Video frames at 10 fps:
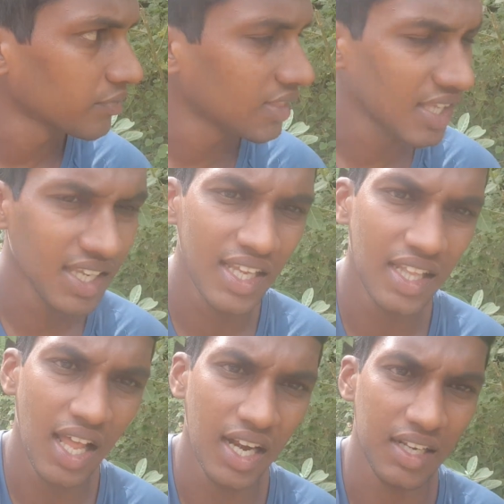Thinking
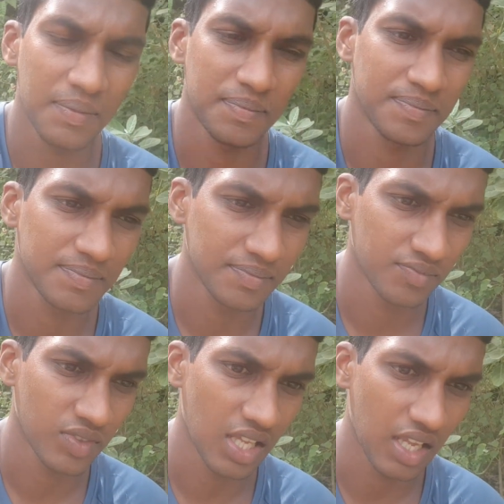that
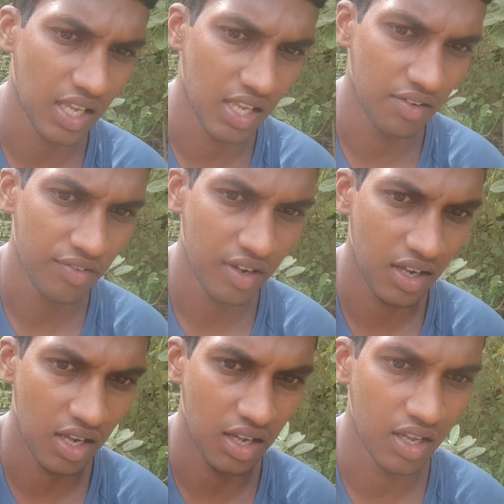if
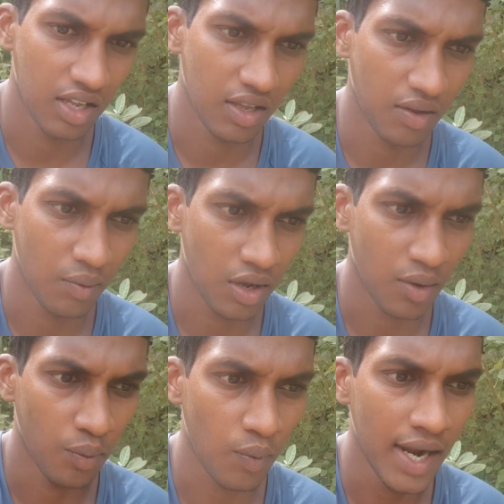
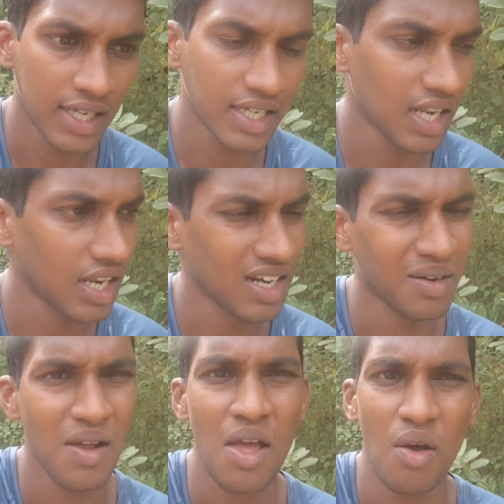white color
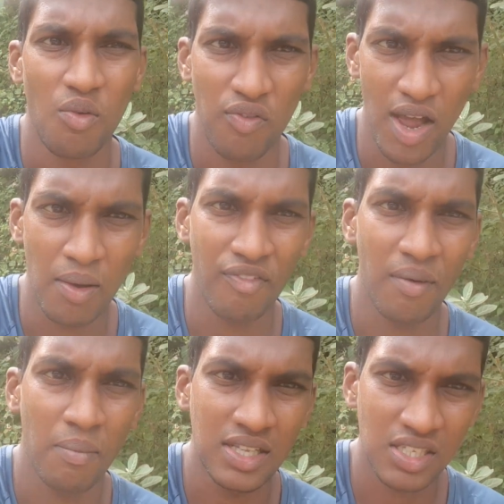
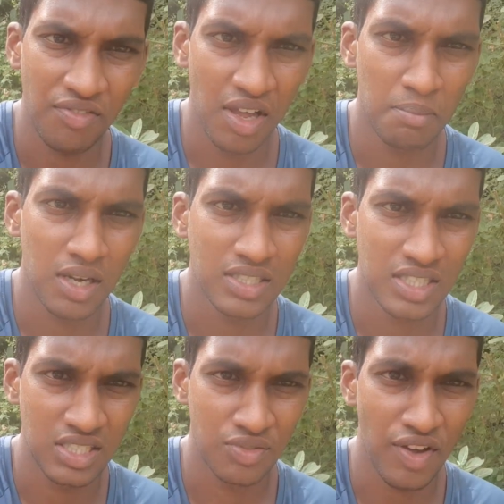muscle fibers
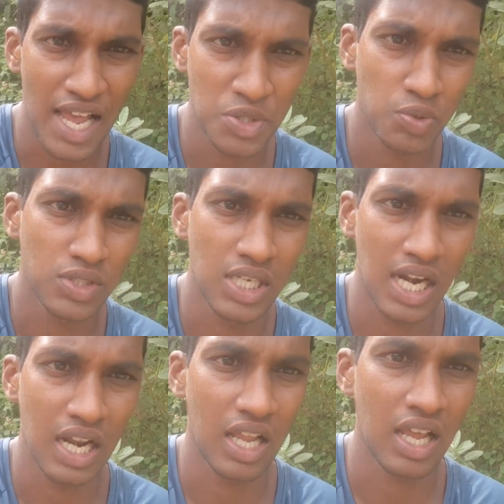is fast twitch
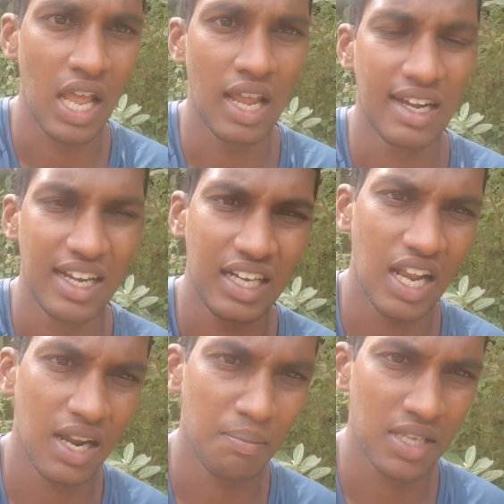and red
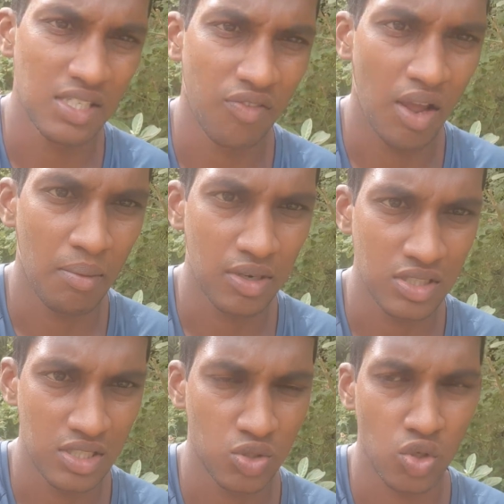color muscle
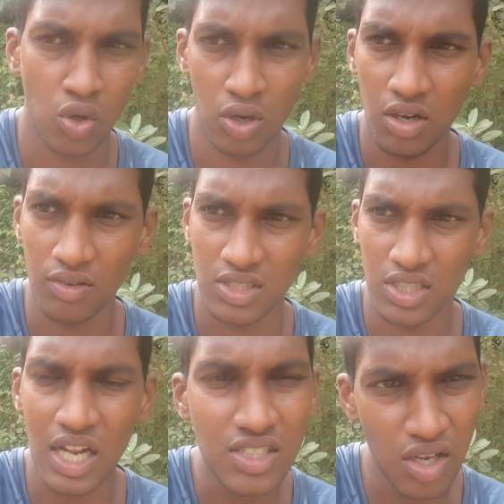fibers is slow twitch,
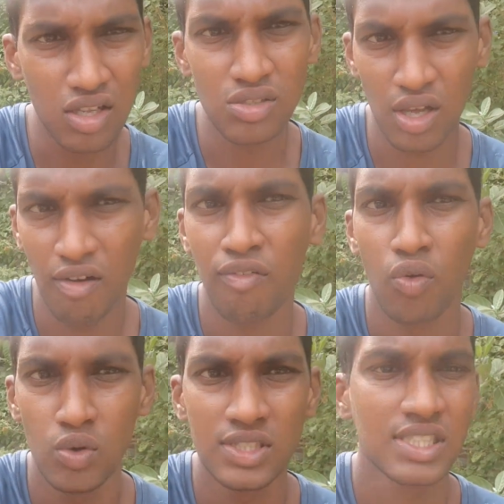that's also a
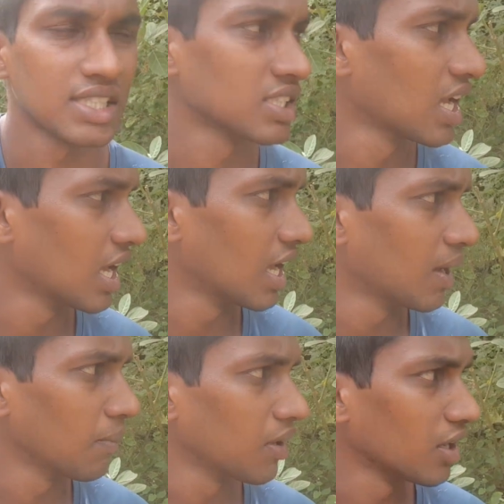foolishness.
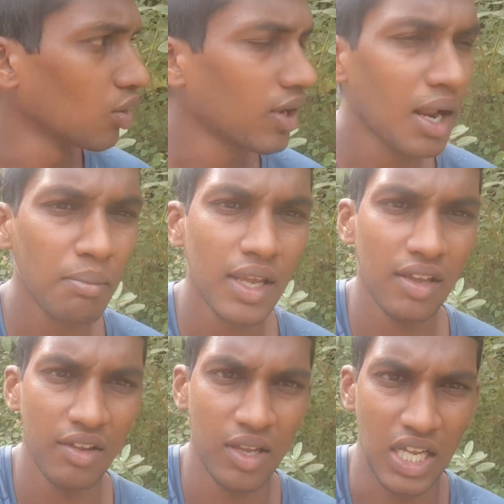You can
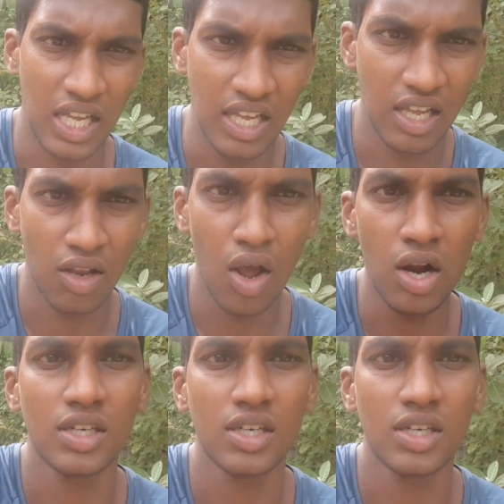be a long